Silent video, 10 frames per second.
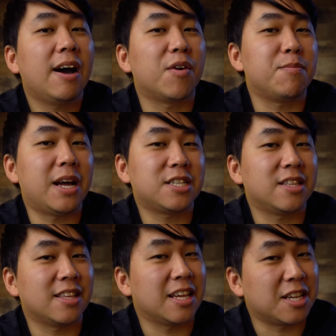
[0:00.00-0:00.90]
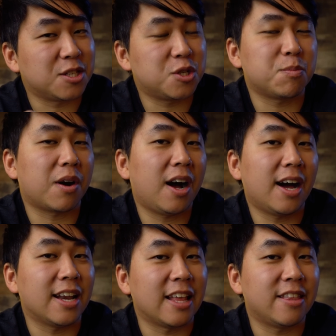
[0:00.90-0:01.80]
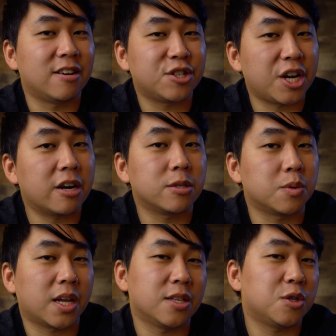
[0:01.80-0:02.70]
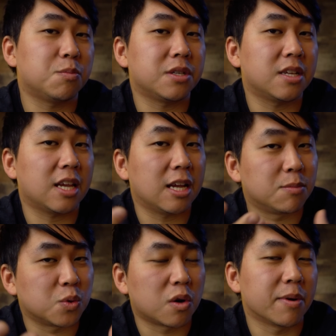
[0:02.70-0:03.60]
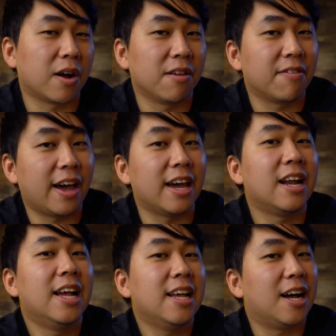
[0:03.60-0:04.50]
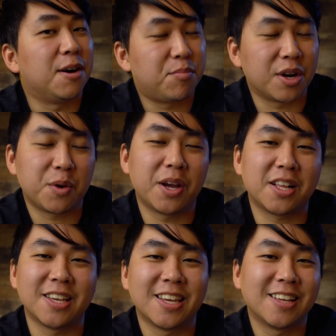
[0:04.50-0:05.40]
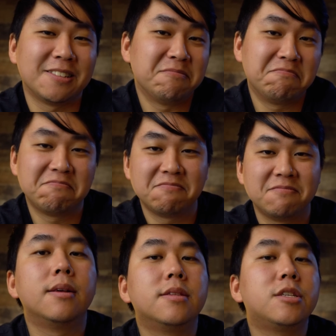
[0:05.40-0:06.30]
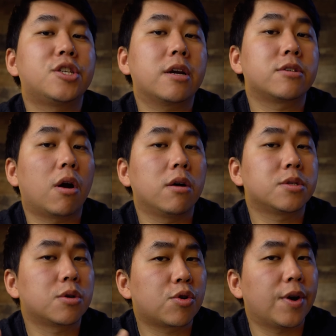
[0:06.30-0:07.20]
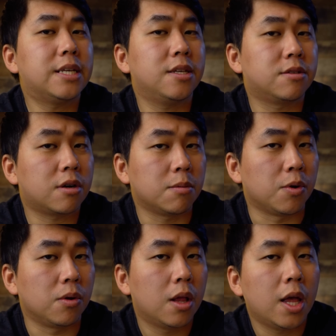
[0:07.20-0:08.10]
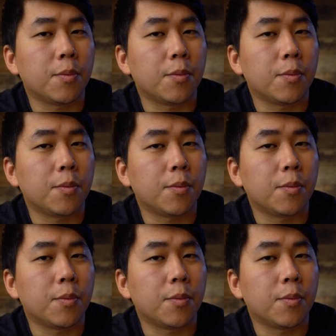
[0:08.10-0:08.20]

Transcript: I would imagine that they'd get super hot and their chairs would get super stinky, absorbing all of that pretty quickly. These chairs are also crazy durable.